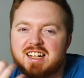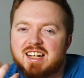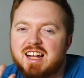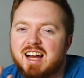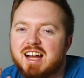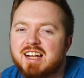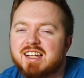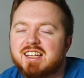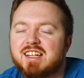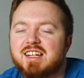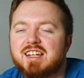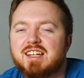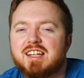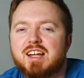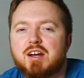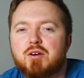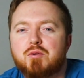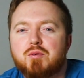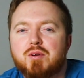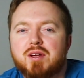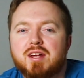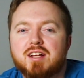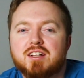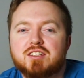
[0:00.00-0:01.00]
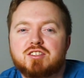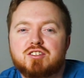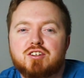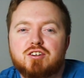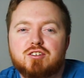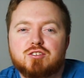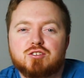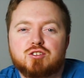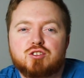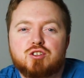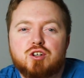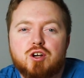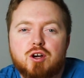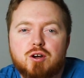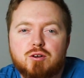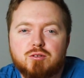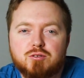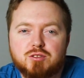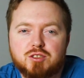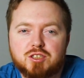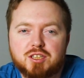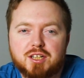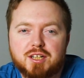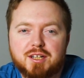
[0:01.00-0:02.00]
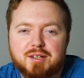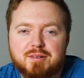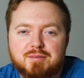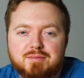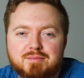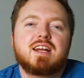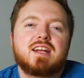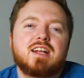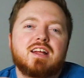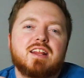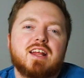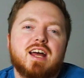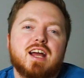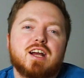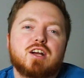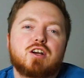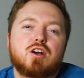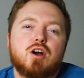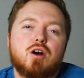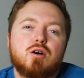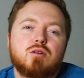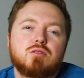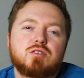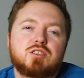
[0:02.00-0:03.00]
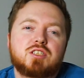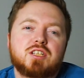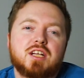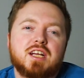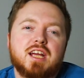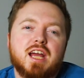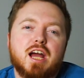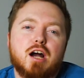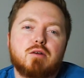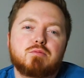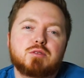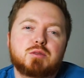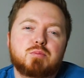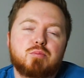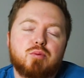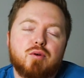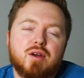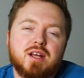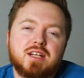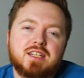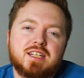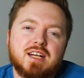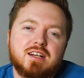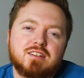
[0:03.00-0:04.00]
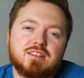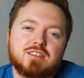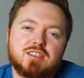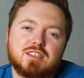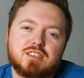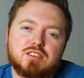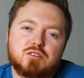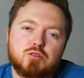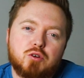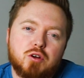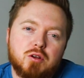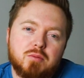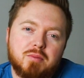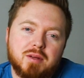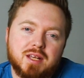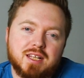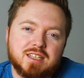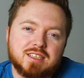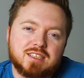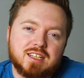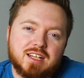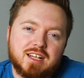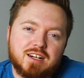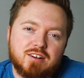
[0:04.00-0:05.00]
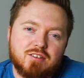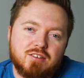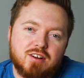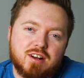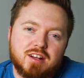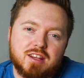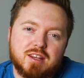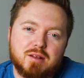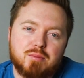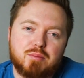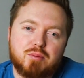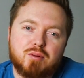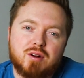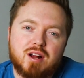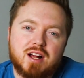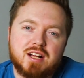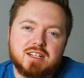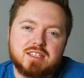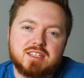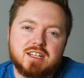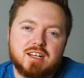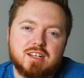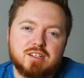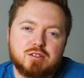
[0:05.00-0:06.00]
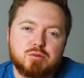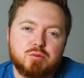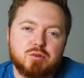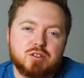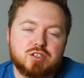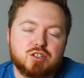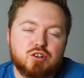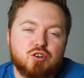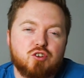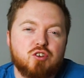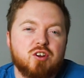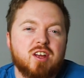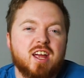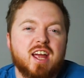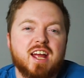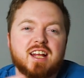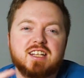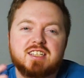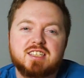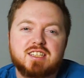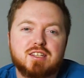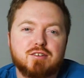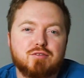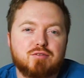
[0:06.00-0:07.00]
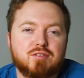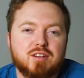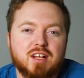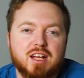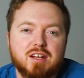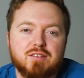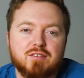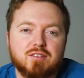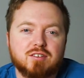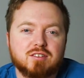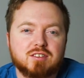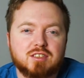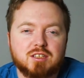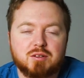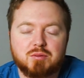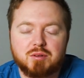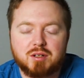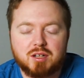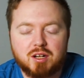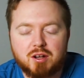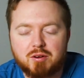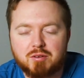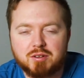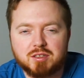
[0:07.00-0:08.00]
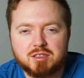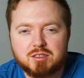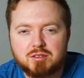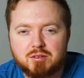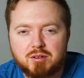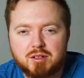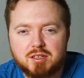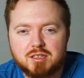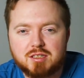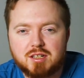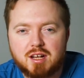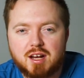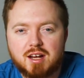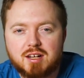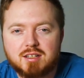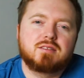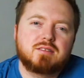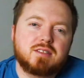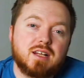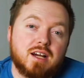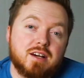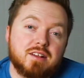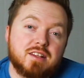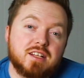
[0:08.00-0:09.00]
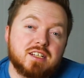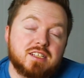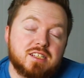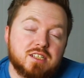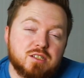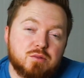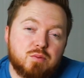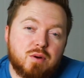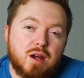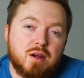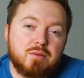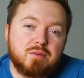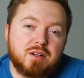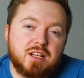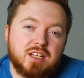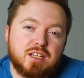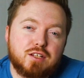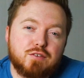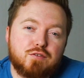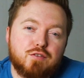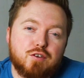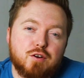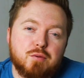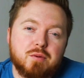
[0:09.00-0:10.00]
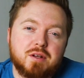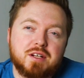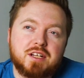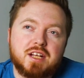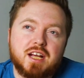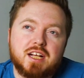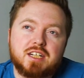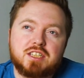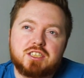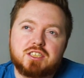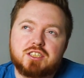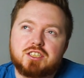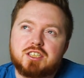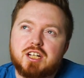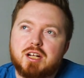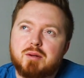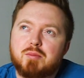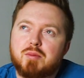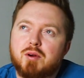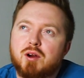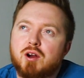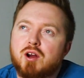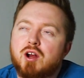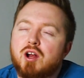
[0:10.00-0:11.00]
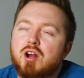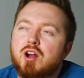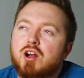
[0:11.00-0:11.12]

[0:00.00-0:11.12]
inoculated that wheat, it's called koji. Now that koji helps break down the soybeans later on in the process, which creates the flavors that we know as soy sauce. Now this is why we need the fermentation chamber.